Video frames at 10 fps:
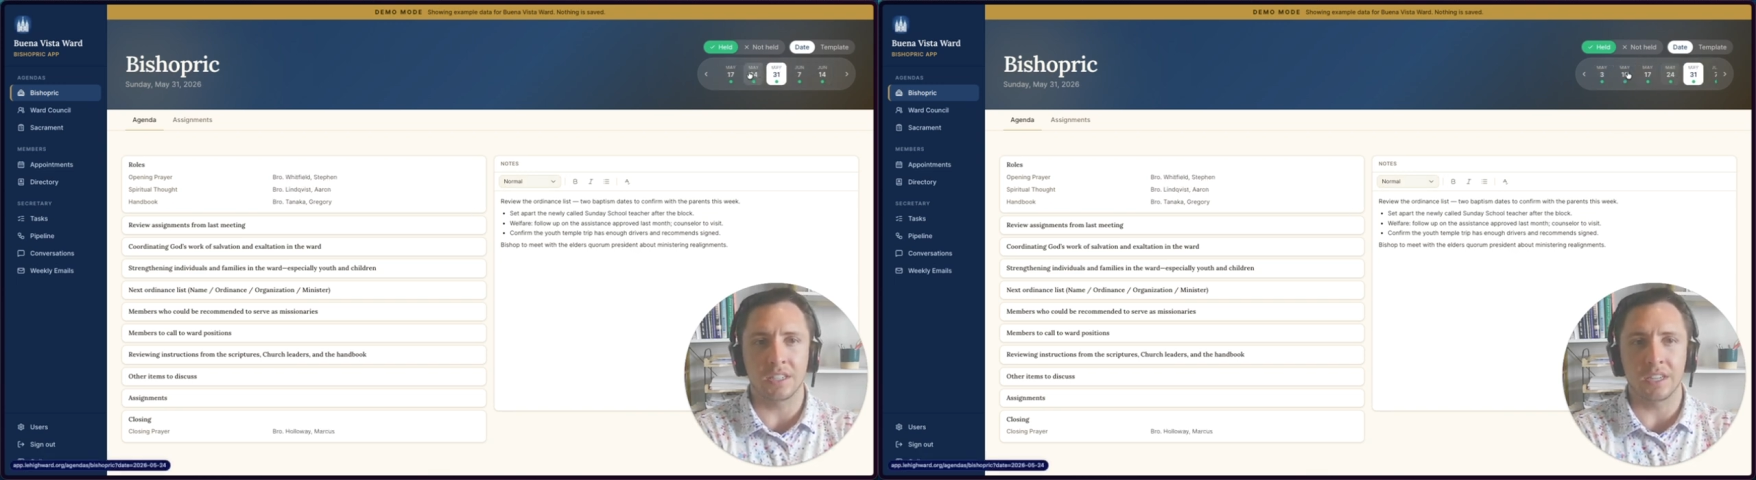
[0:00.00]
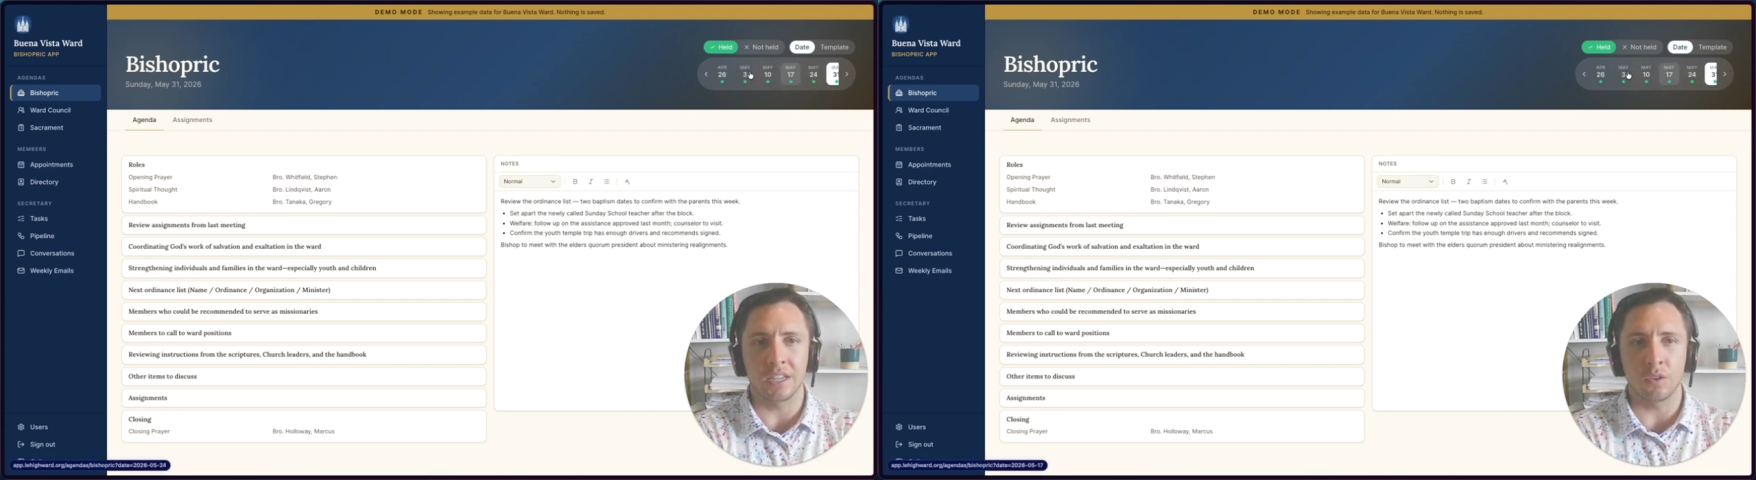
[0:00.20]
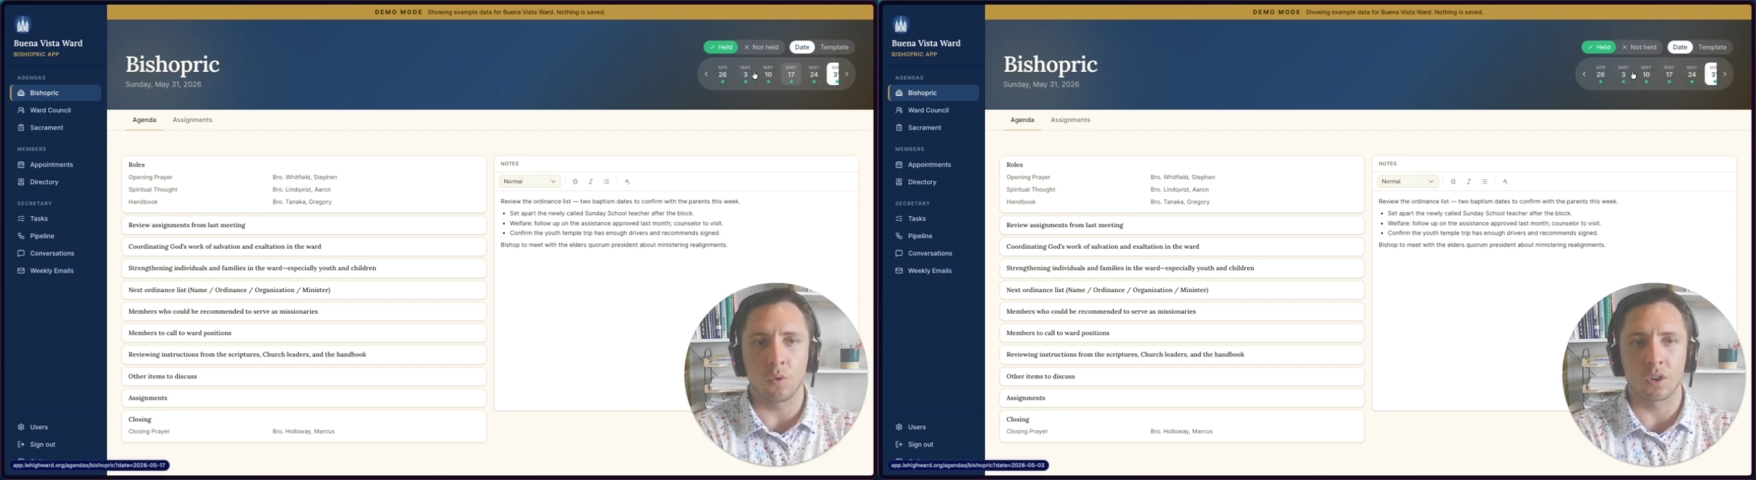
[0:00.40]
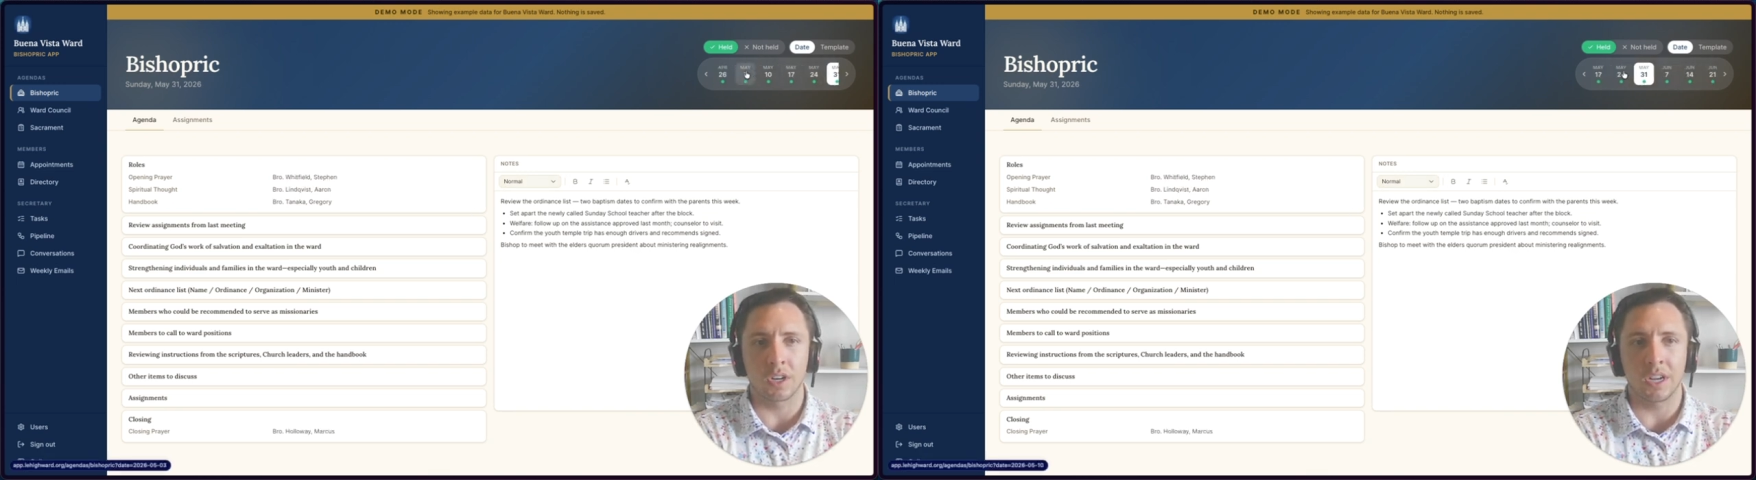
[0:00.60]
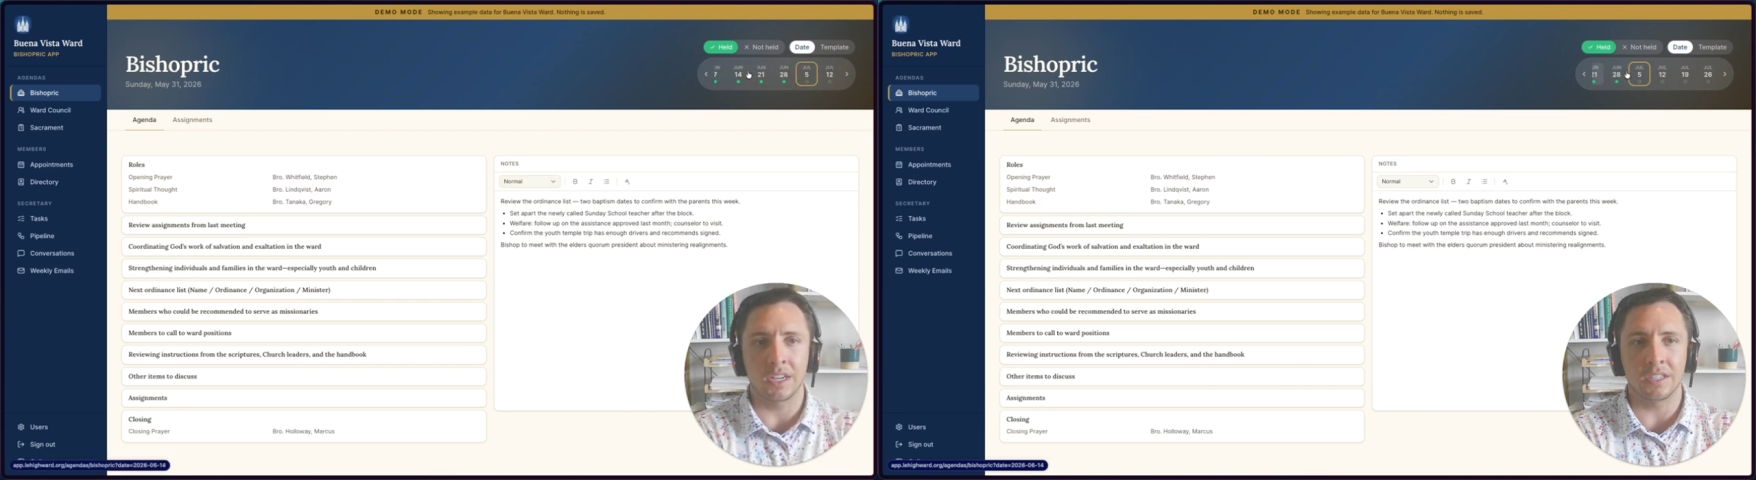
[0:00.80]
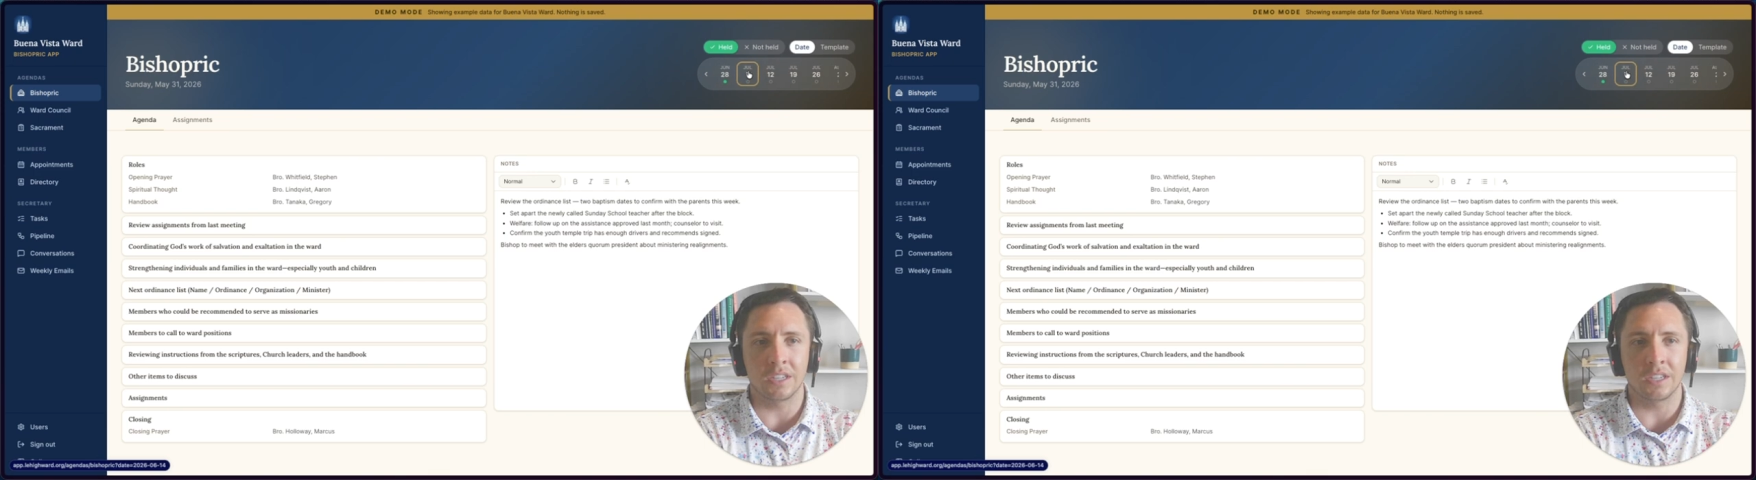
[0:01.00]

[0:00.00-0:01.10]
and organized,